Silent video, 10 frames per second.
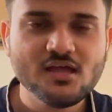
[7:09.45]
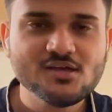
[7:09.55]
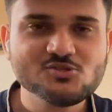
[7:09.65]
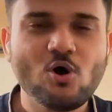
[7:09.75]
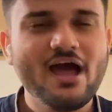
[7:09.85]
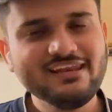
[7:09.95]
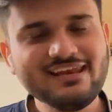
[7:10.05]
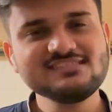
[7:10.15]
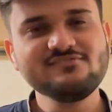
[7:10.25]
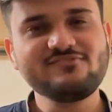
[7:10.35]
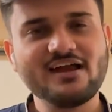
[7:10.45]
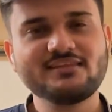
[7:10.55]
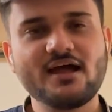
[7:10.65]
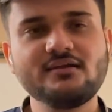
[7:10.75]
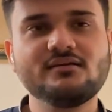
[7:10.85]
So I realized the fact
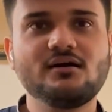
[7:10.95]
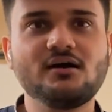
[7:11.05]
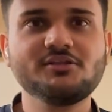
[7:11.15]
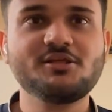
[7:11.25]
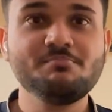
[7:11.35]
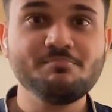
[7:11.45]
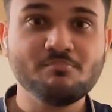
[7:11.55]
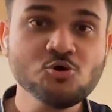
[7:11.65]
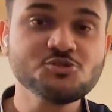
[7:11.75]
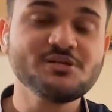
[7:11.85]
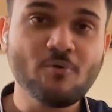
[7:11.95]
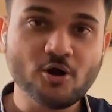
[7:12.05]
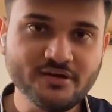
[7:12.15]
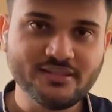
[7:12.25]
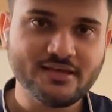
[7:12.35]
that the most
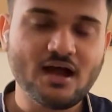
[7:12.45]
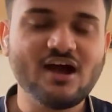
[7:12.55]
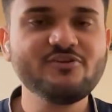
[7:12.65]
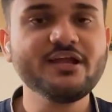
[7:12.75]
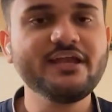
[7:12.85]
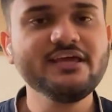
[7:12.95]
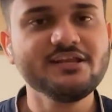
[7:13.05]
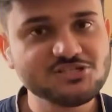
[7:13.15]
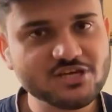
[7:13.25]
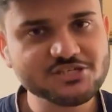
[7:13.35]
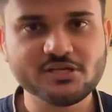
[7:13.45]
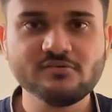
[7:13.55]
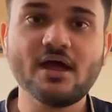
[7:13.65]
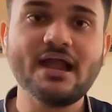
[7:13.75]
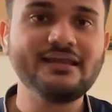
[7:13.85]
important thing after getting rejection
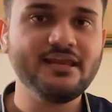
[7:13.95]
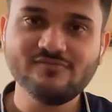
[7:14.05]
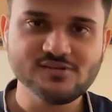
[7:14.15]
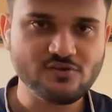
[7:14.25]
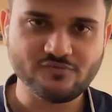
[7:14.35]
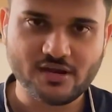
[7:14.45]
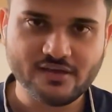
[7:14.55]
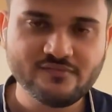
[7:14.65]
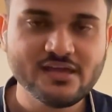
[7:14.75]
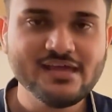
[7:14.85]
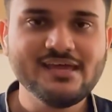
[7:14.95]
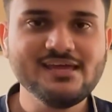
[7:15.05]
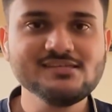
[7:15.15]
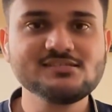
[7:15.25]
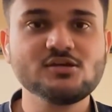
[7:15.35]
at any phase of your life
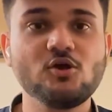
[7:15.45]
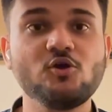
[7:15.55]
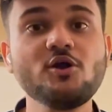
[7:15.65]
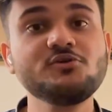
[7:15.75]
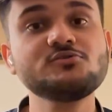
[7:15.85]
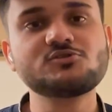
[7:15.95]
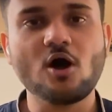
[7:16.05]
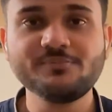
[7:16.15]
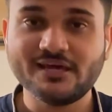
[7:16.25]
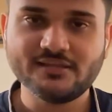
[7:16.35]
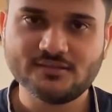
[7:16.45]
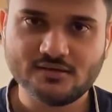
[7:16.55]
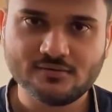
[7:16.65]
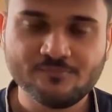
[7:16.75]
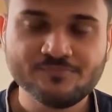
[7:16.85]
is not to stop then and there.